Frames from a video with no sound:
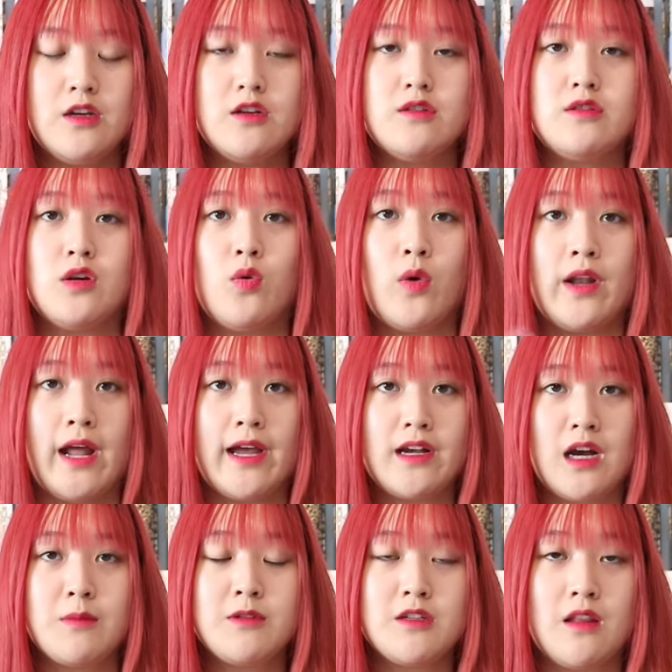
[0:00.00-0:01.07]
So when I
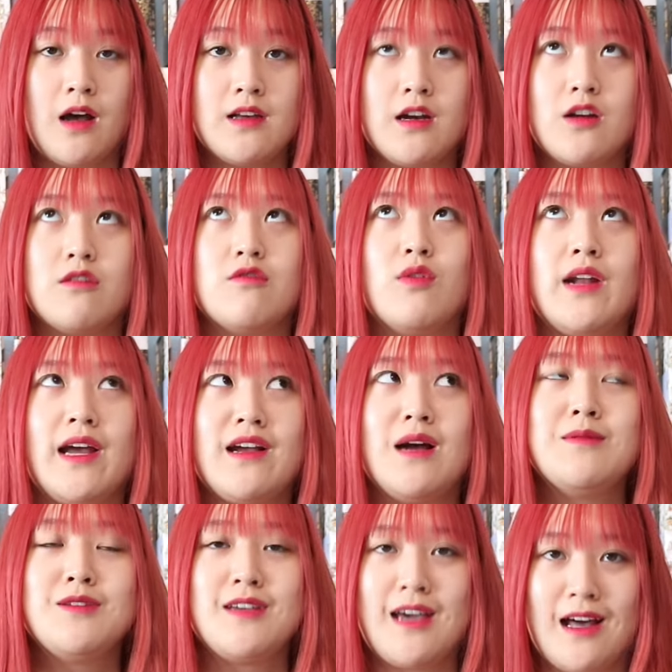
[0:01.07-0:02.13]
come to La uh, when I come
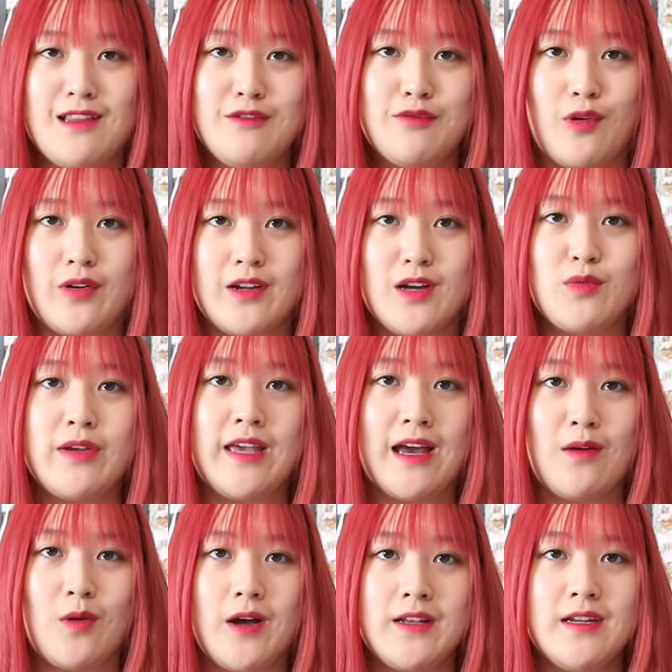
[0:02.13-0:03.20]
to California, we
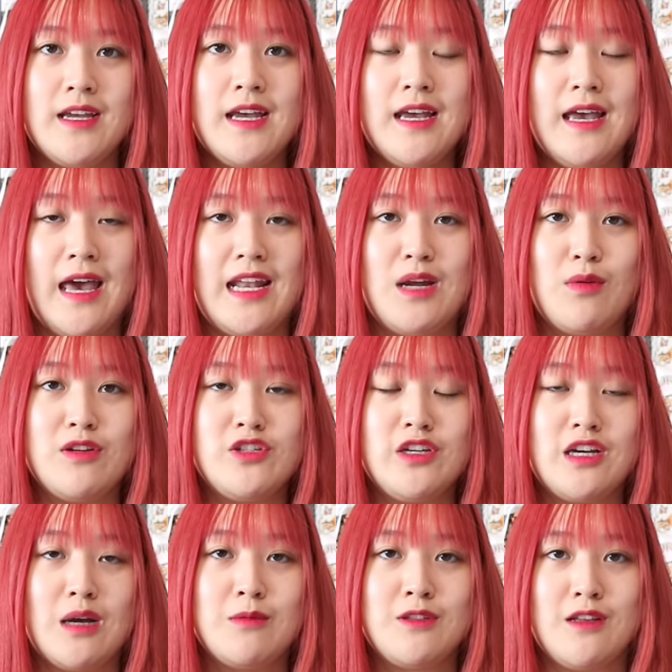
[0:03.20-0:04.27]
get one, and then when she
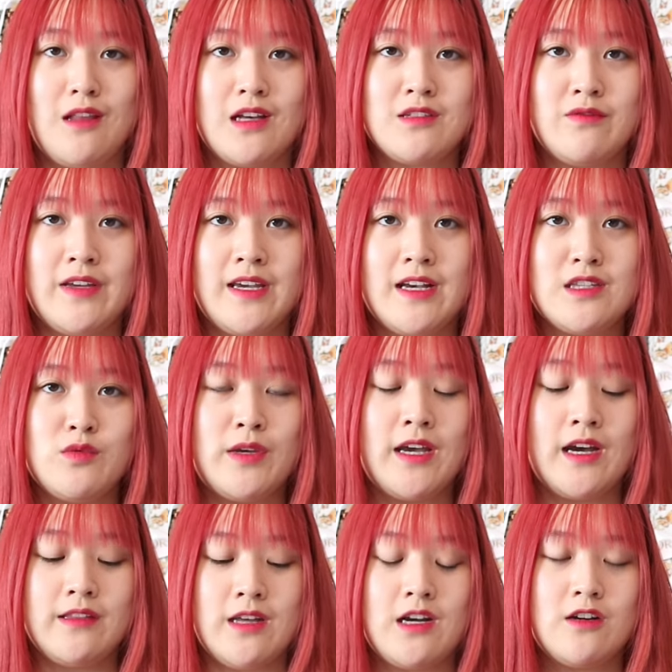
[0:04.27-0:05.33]
comes to Las Vegas, we
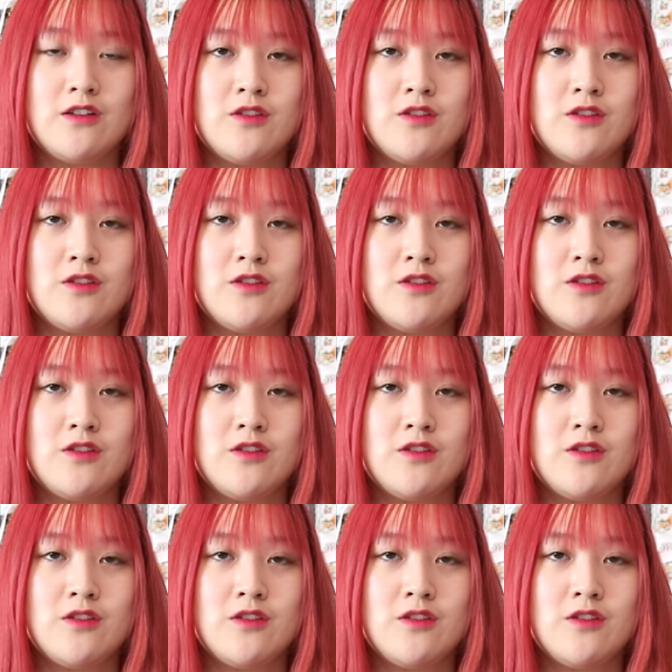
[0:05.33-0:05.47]
get another.